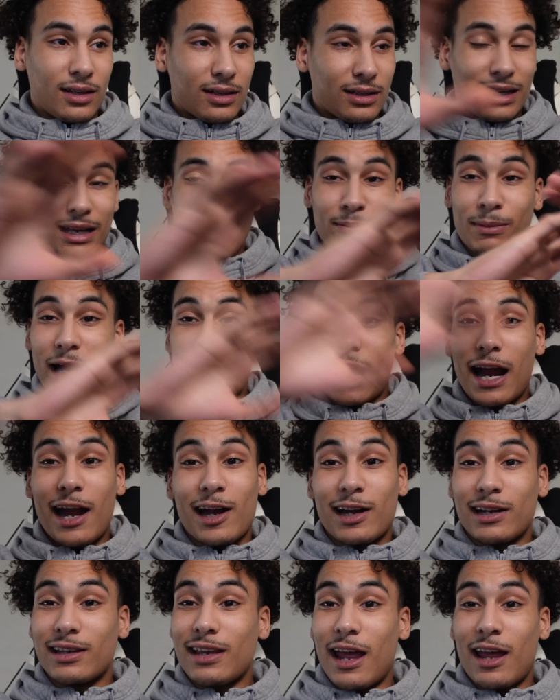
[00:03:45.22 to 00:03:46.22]
damn near
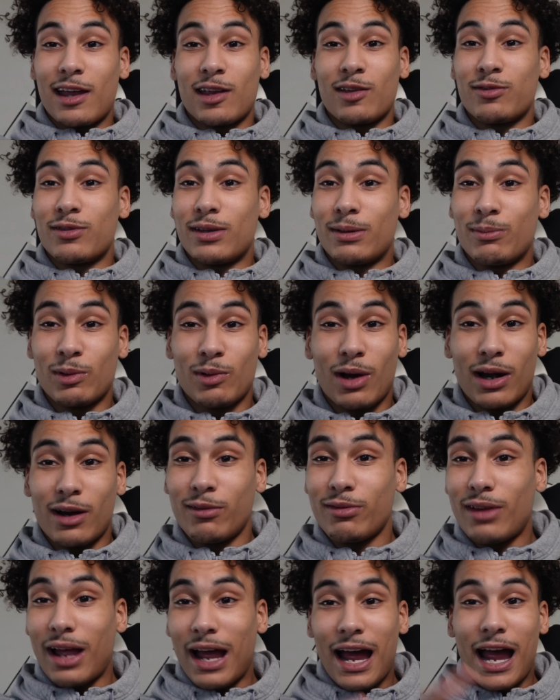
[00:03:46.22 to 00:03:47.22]
everything. You feel me? Right
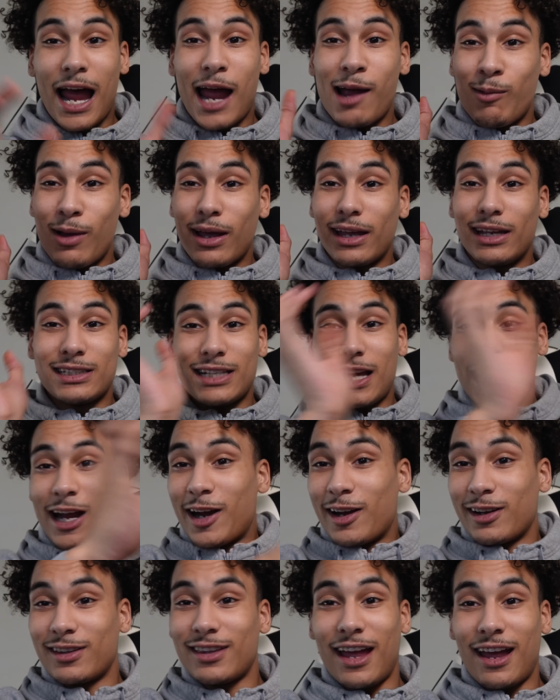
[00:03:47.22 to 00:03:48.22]
off the highways,
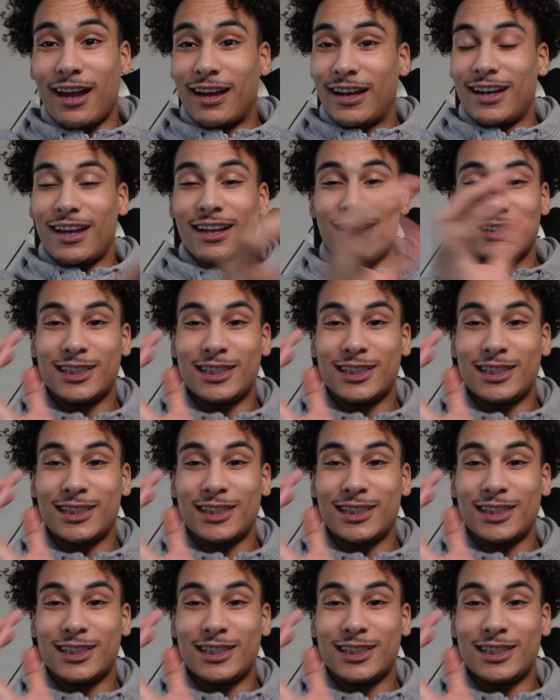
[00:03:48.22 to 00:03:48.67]
everything.